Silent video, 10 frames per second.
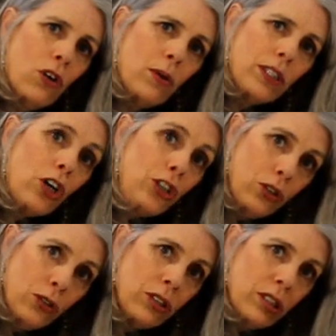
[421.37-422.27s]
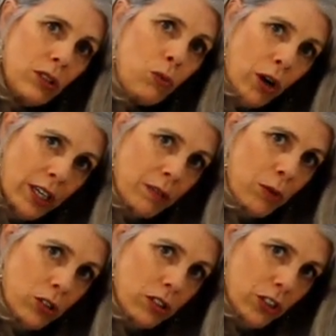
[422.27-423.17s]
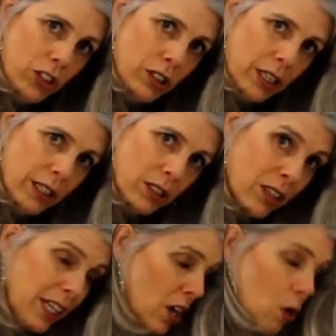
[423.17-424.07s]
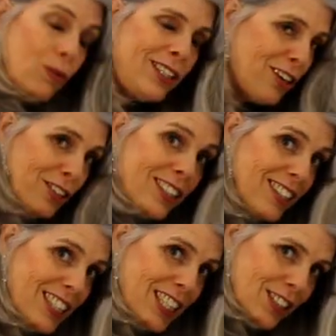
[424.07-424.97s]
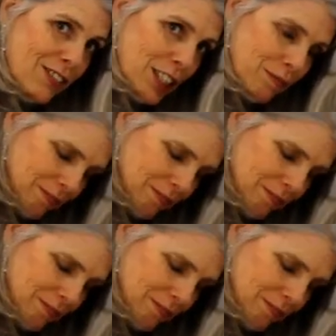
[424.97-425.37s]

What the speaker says: forward, her uterus is working most efficiently. Okay, we know this instinctively.